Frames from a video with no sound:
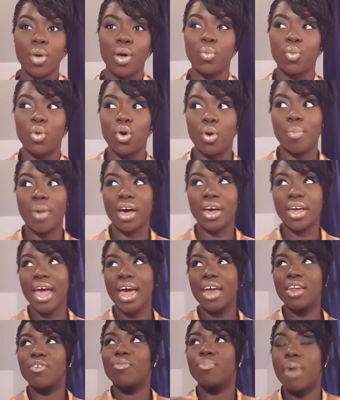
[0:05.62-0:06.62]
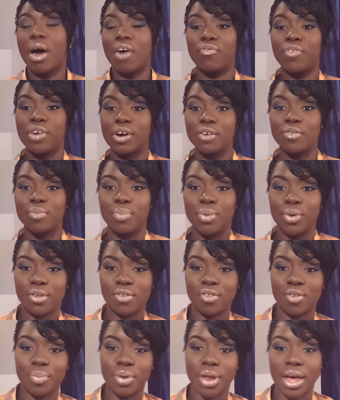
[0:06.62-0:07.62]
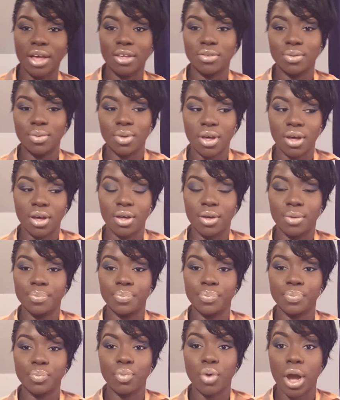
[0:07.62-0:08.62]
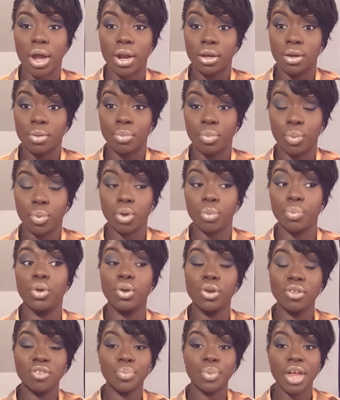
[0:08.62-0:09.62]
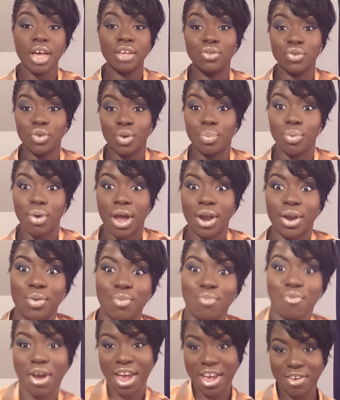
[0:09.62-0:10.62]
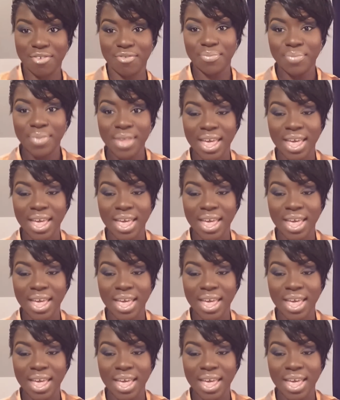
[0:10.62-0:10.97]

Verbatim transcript: well my kind of my first beauty supply um product beauty supply store product rave.